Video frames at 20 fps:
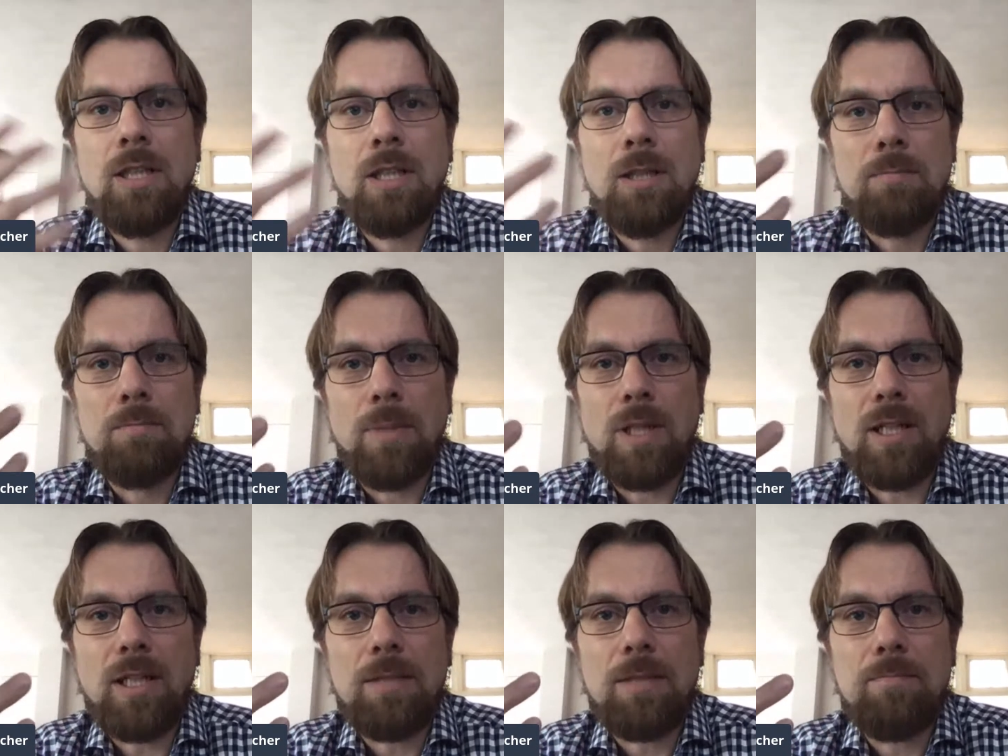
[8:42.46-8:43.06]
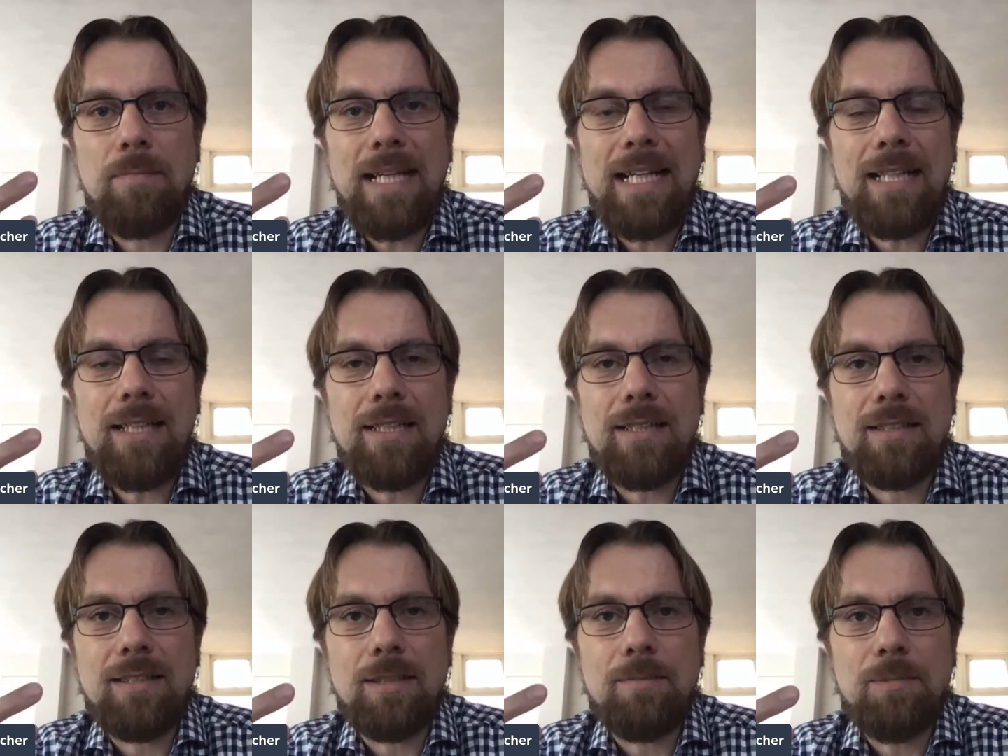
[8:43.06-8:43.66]
market
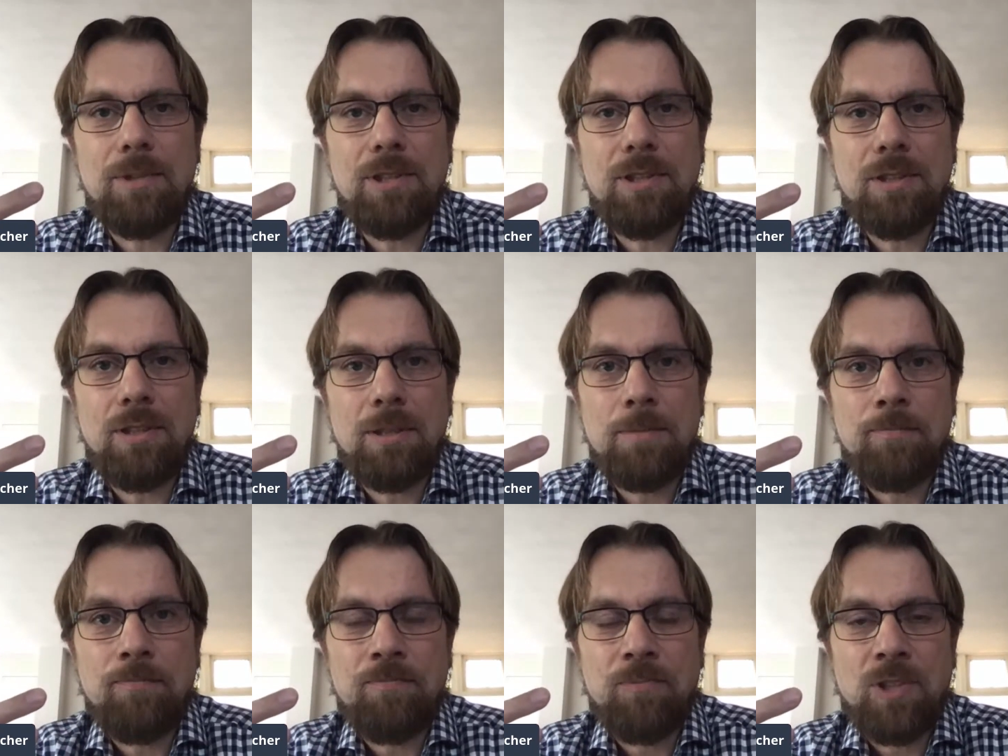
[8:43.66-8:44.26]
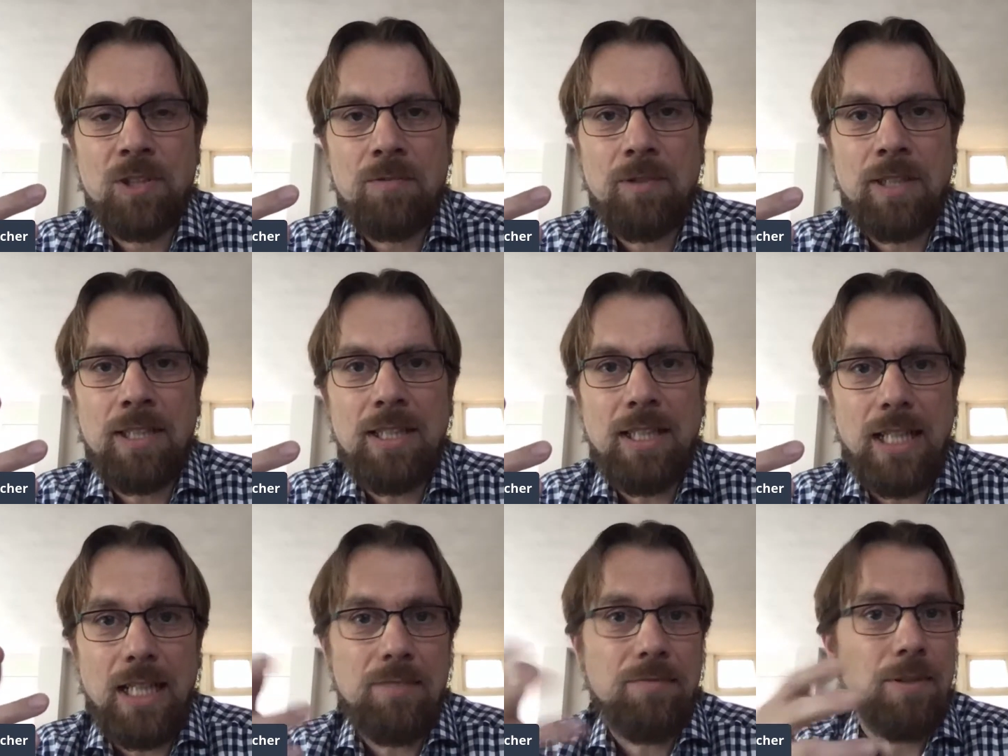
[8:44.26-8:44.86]
mechanisms, right?
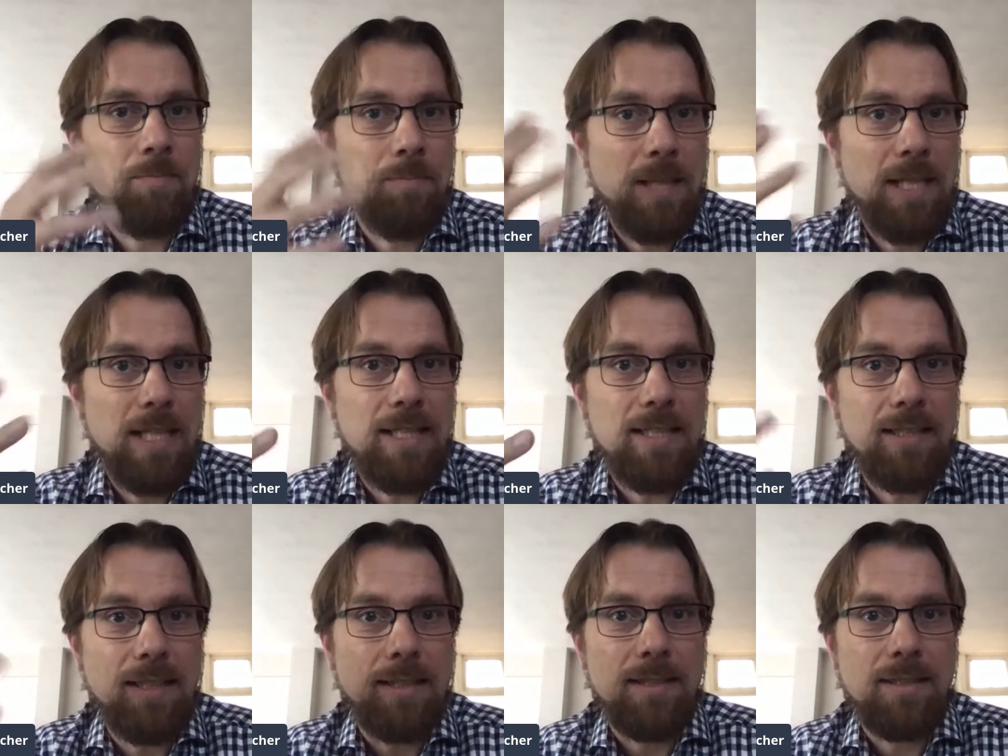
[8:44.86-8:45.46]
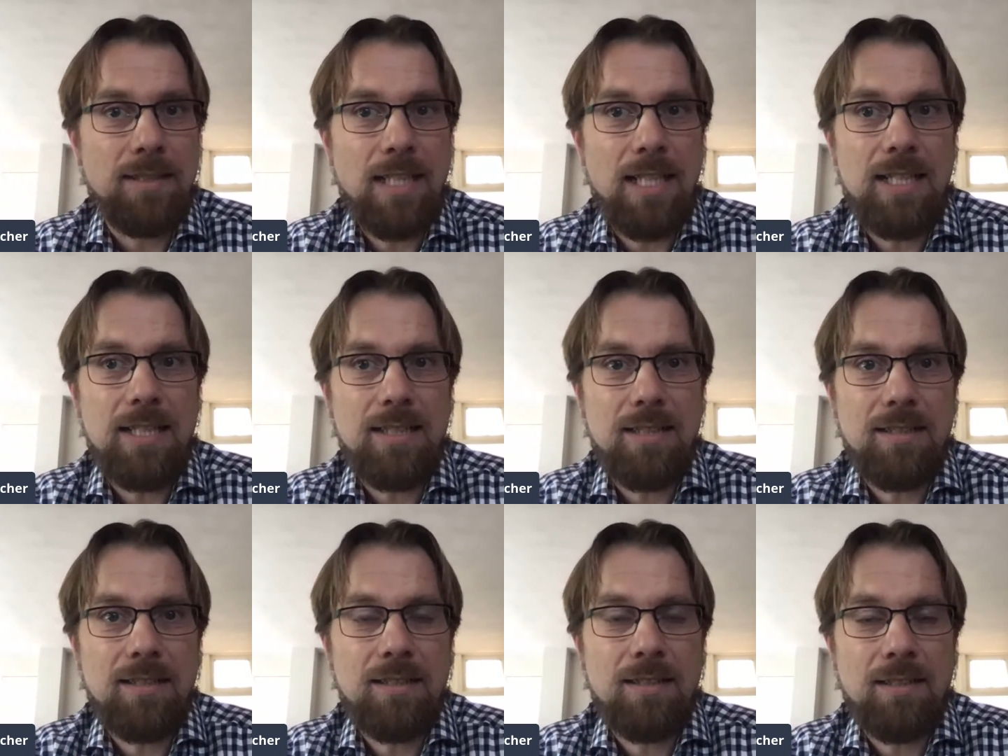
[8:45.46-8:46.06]
If it pays, it
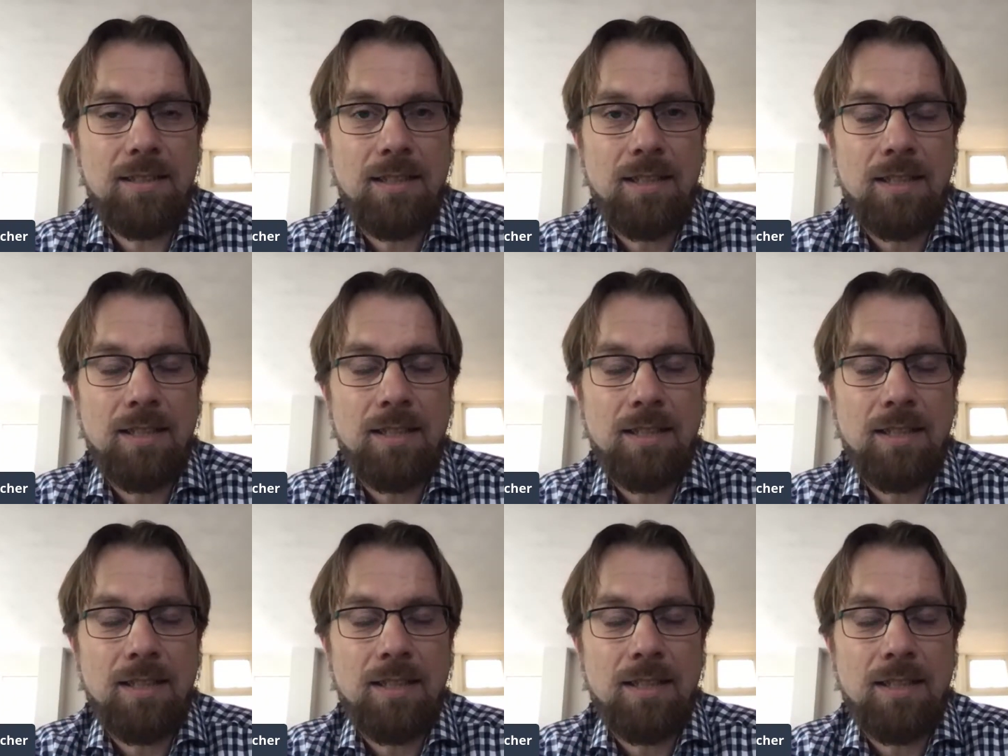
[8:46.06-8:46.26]
stays.